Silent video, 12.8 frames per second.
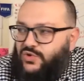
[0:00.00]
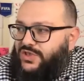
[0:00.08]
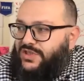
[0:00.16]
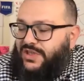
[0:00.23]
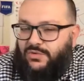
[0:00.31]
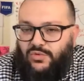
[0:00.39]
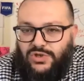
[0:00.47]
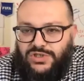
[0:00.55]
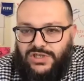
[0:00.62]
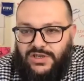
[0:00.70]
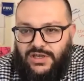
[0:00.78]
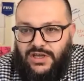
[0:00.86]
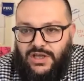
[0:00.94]
still
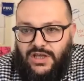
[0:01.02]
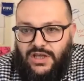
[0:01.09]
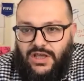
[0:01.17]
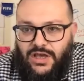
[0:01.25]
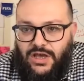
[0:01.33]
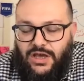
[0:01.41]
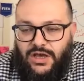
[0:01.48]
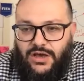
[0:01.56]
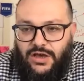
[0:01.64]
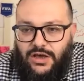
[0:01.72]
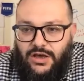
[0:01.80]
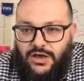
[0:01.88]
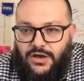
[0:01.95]
watching
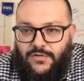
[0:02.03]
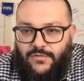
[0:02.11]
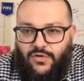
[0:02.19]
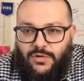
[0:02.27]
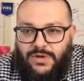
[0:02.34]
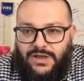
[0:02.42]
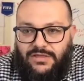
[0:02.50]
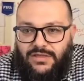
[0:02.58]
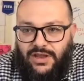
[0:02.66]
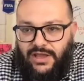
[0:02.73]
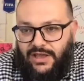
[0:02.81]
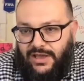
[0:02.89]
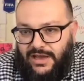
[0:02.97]

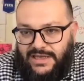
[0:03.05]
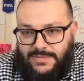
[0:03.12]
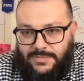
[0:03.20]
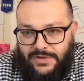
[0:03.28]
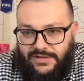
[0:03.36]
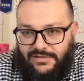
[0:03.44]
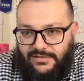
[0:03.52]
4:3 aspect